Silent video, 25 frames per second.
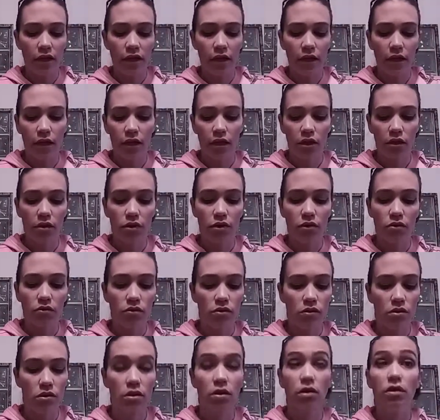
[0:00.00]
I can
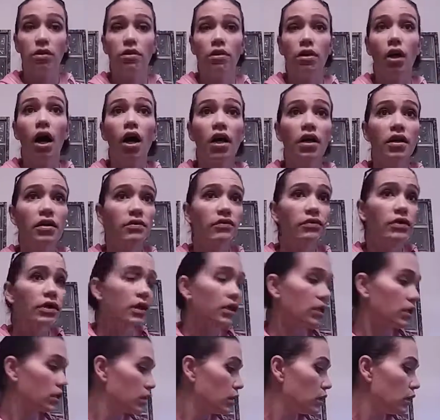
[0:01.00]
use a lot of
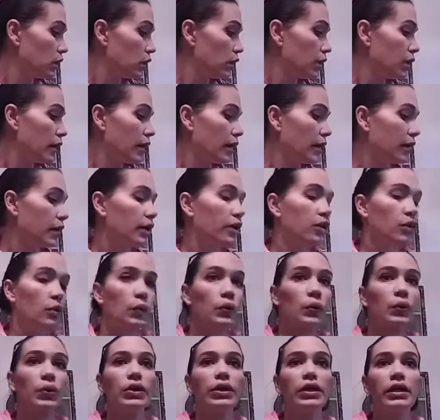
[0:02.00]
it and get a
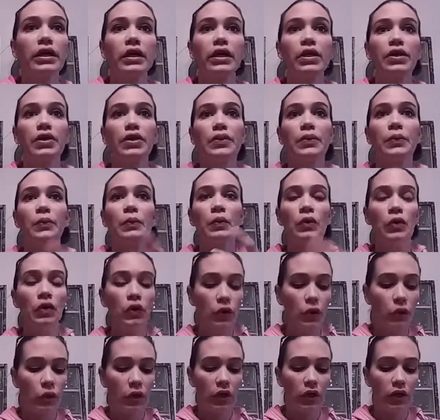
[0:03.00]
really good
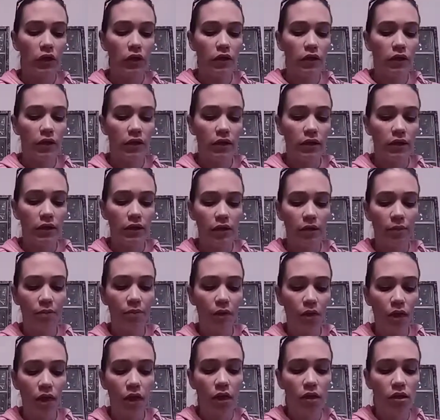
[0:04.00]
nudie looking lip
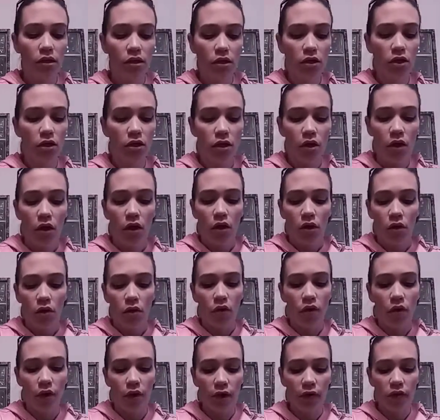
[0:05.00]
color,
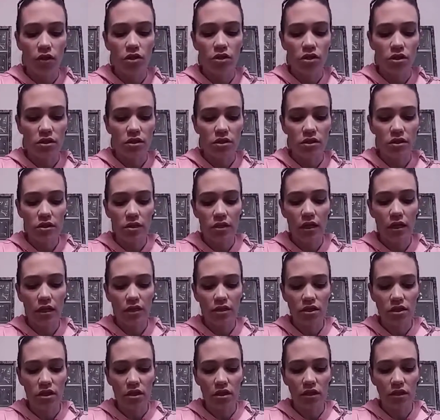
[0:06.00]
or I can just
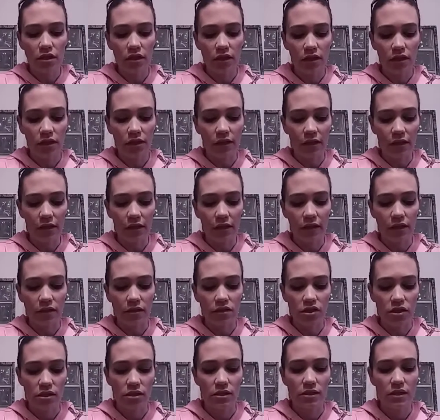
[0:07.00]
touch on it like I
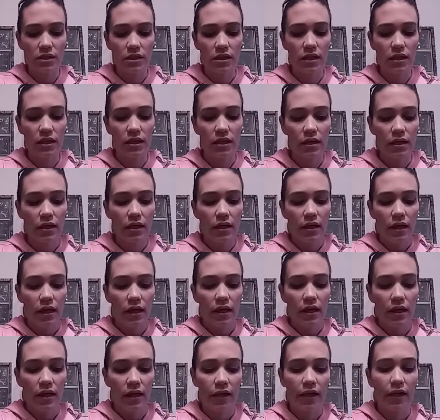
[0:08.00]
just did
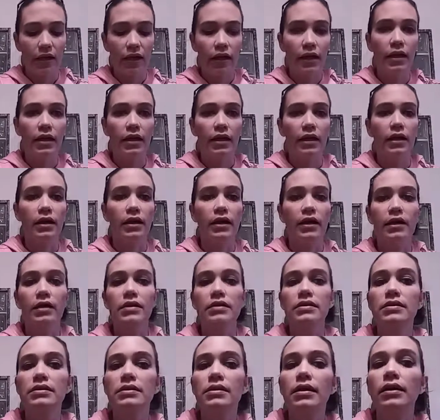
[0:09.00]
and get a
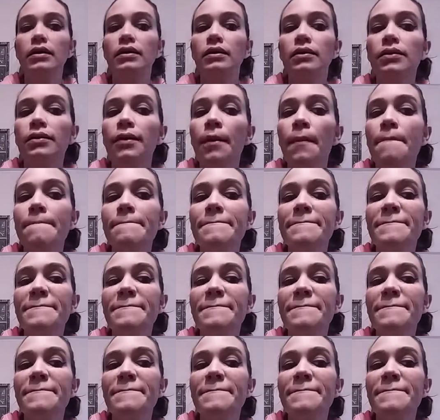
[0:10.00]
subtle